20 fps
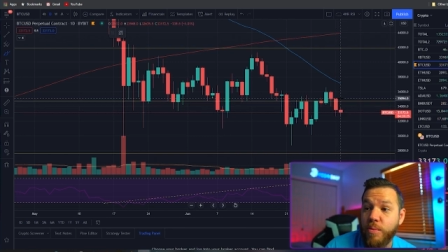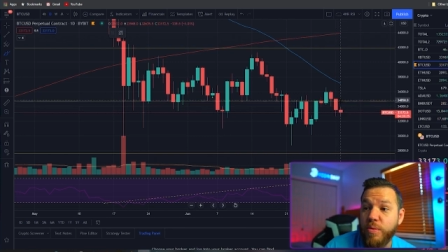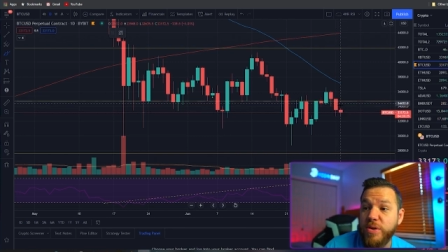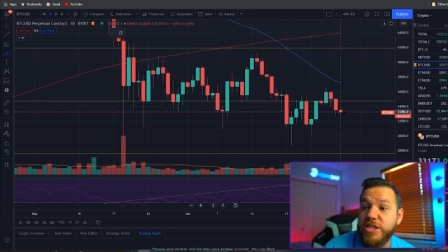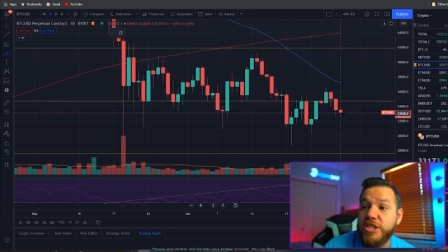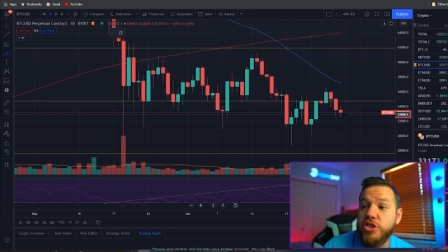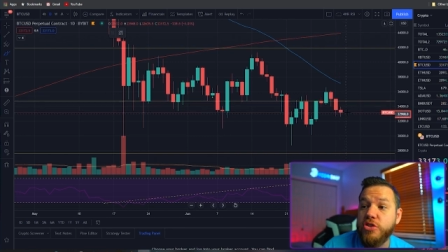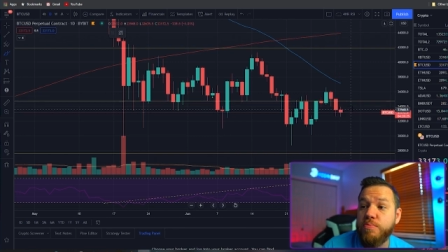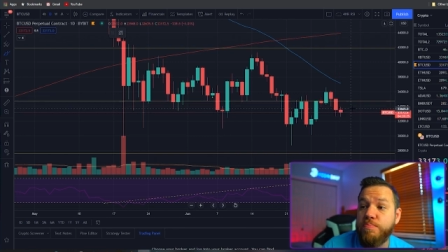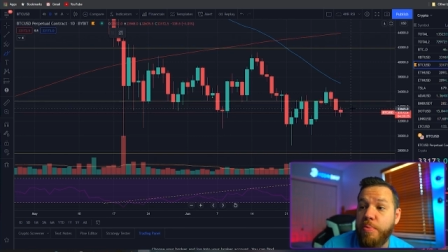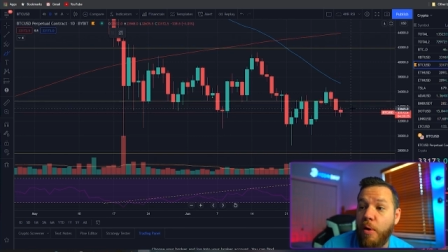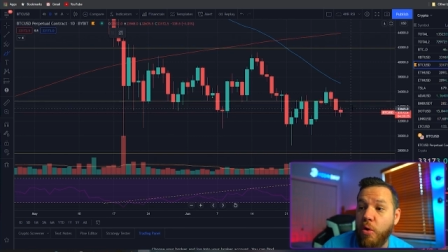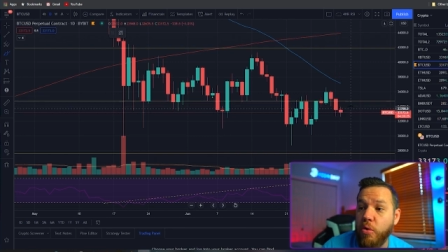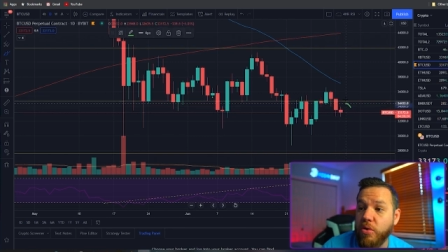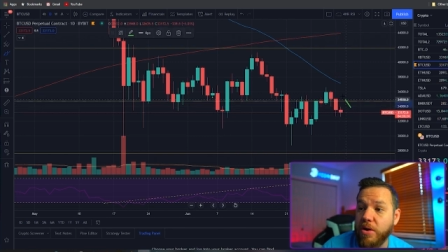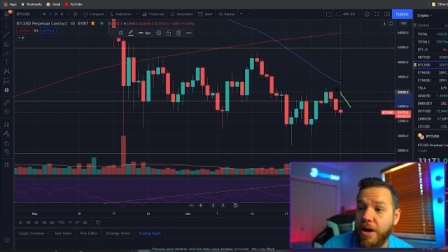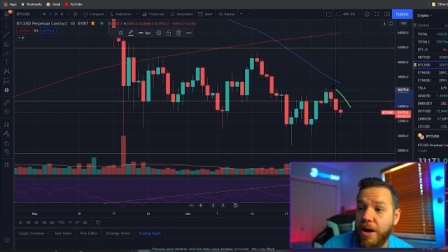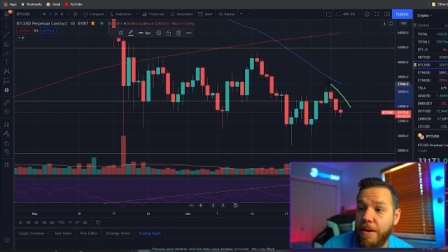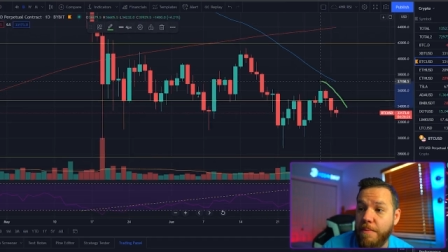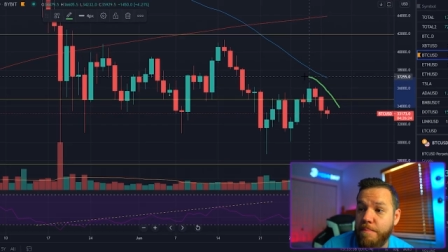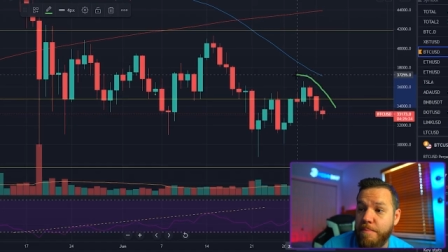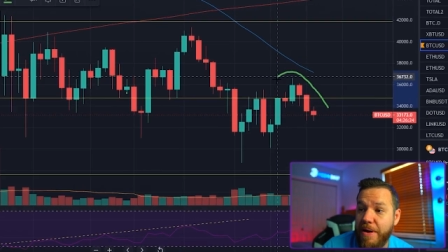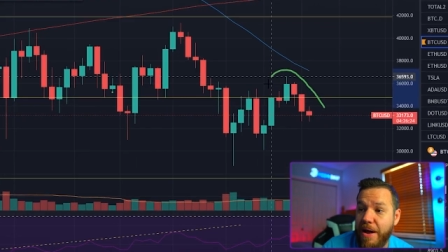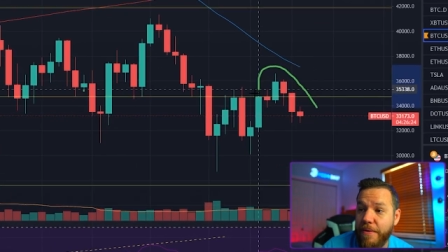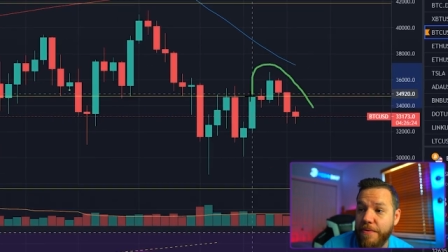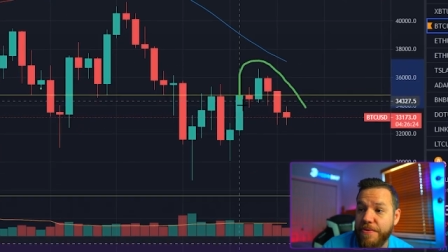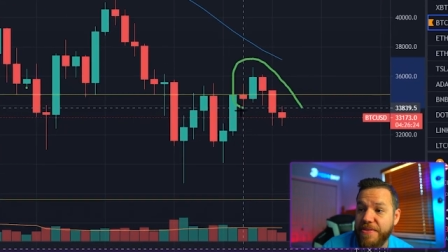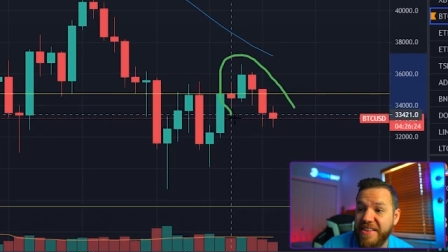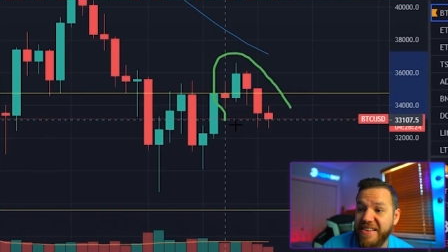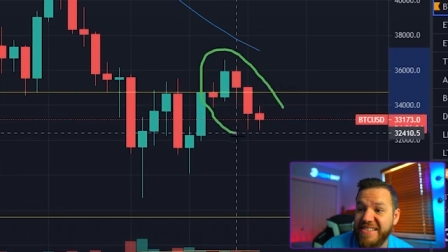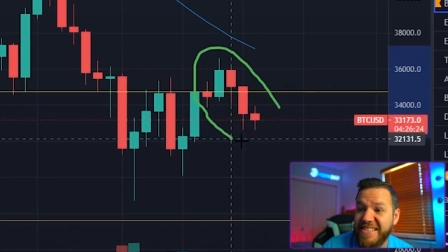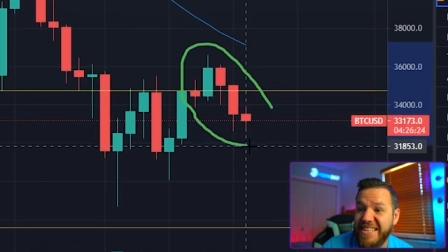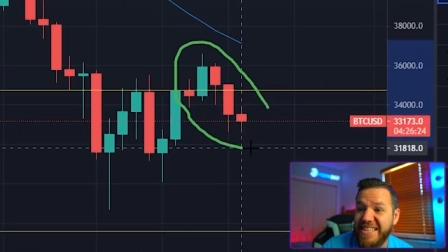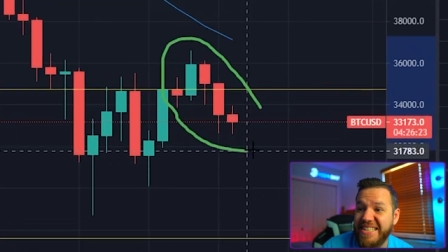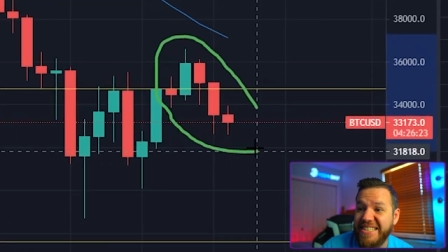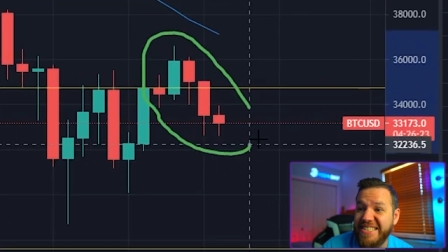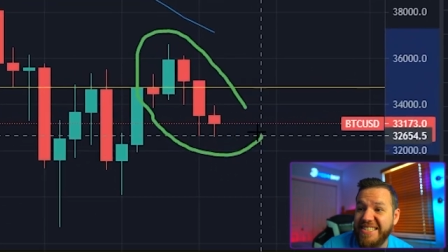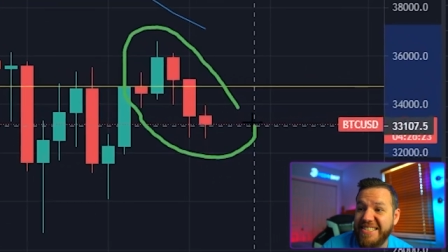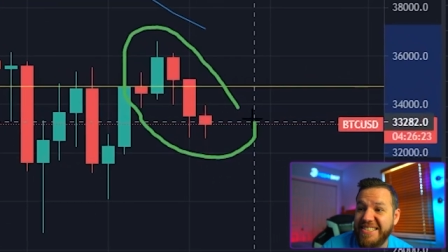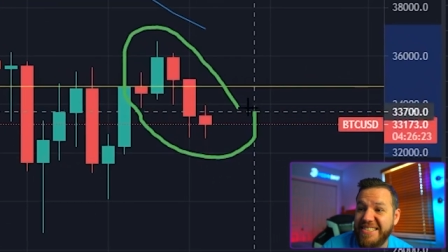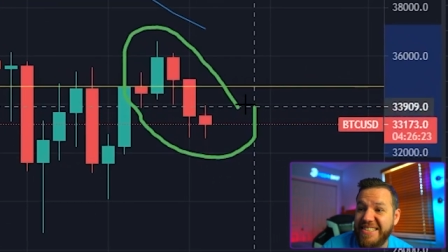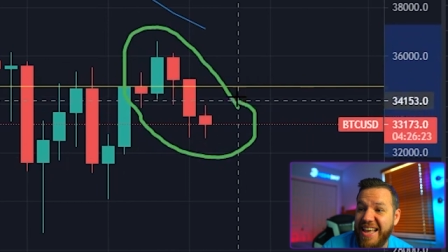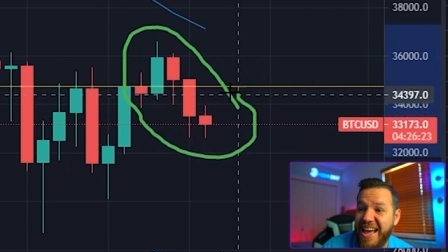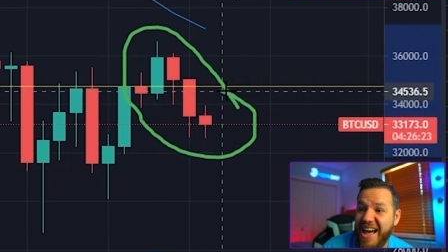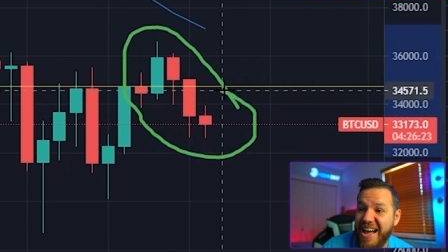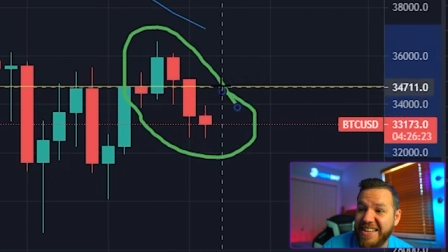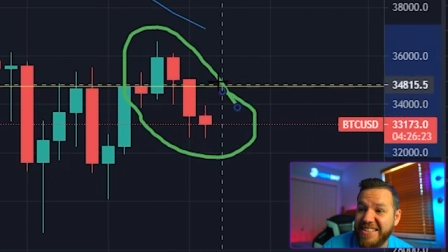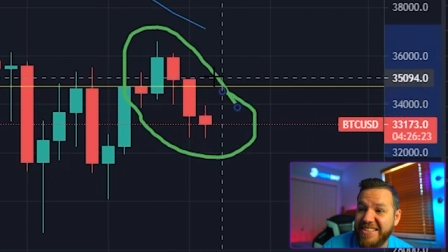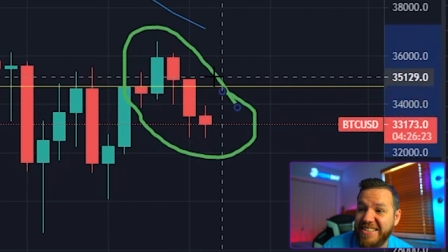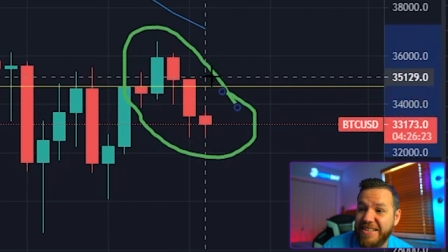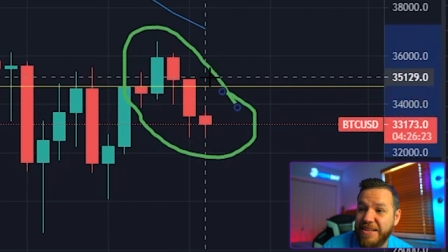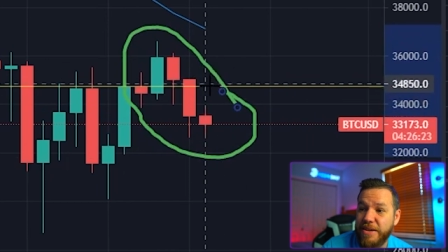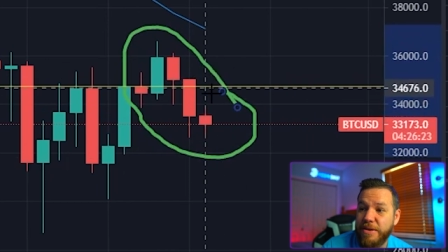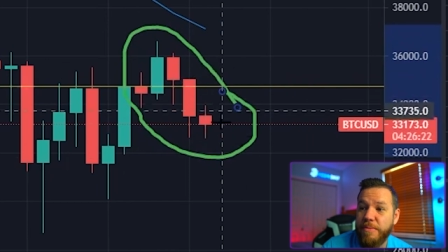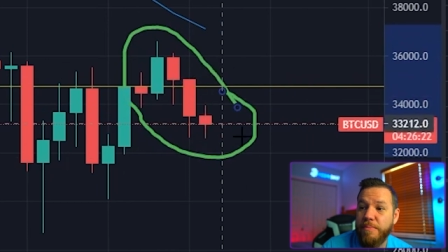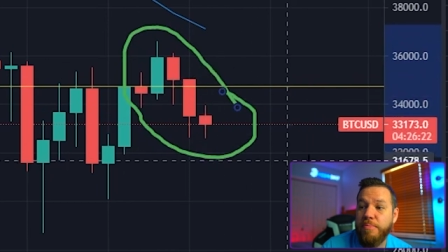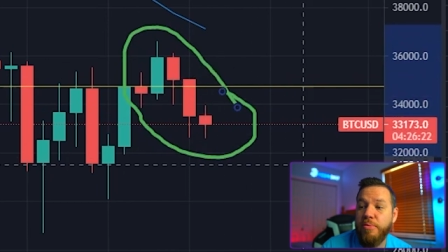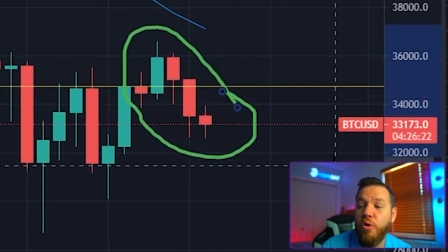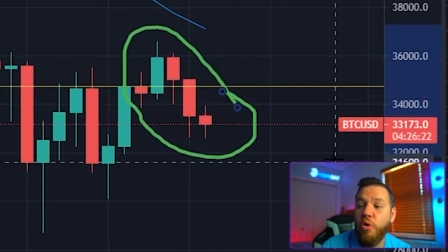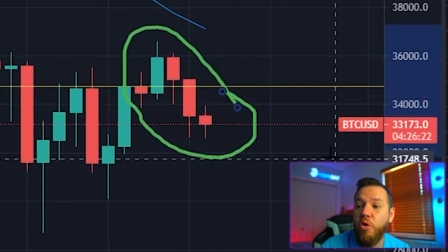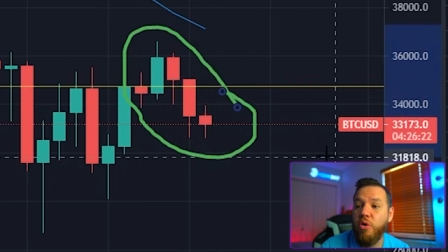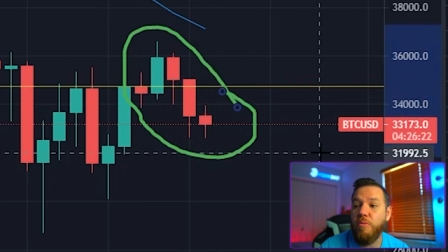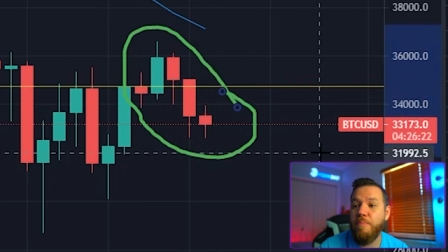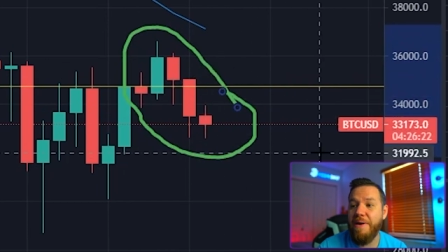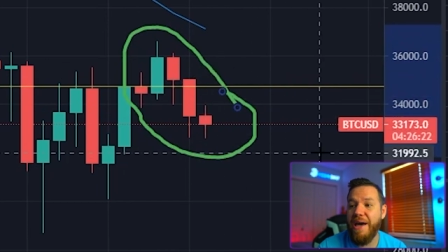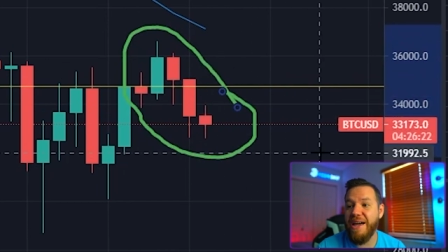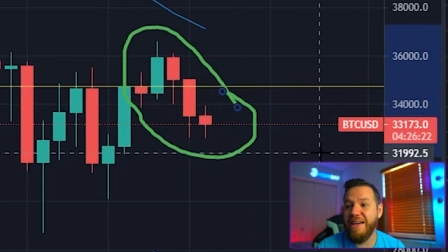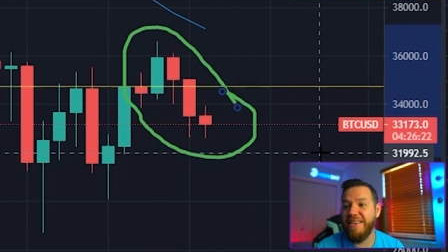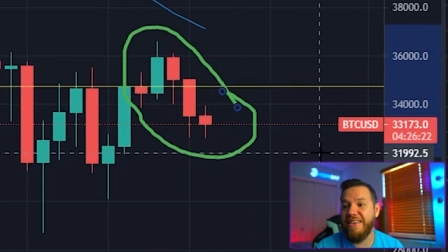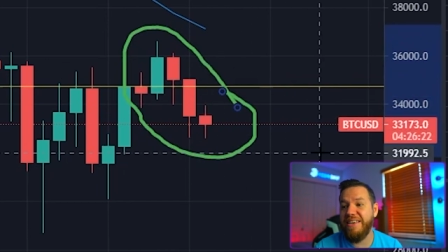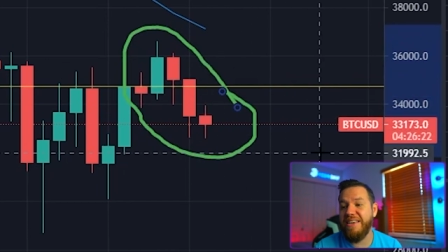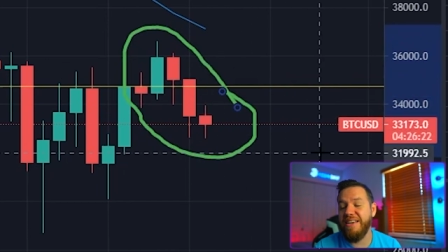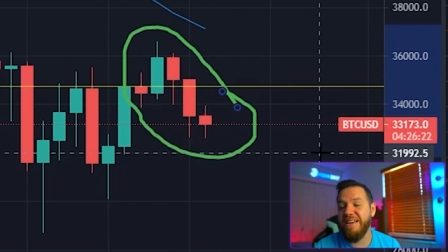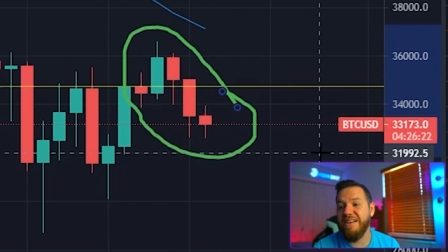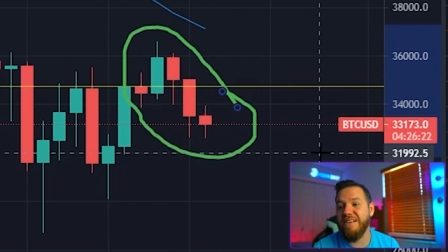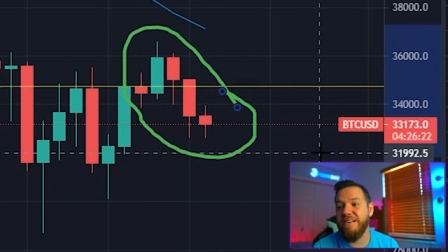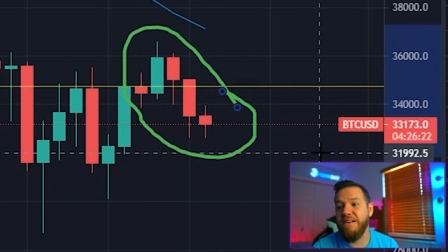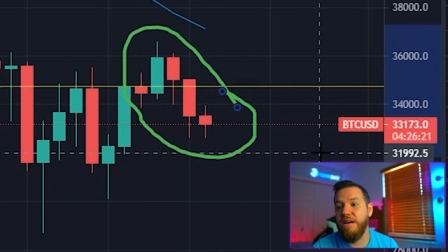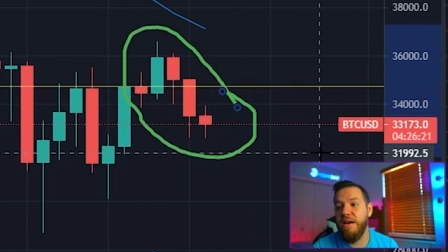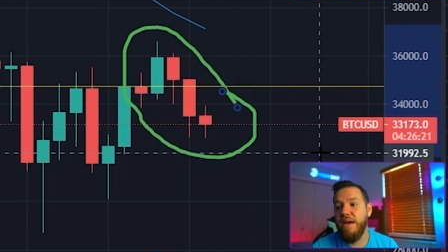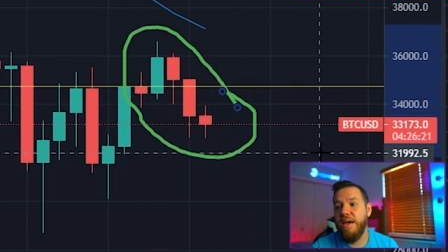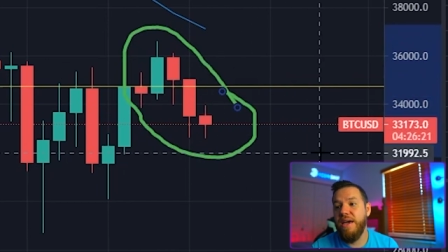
we spoke about this exact pullback here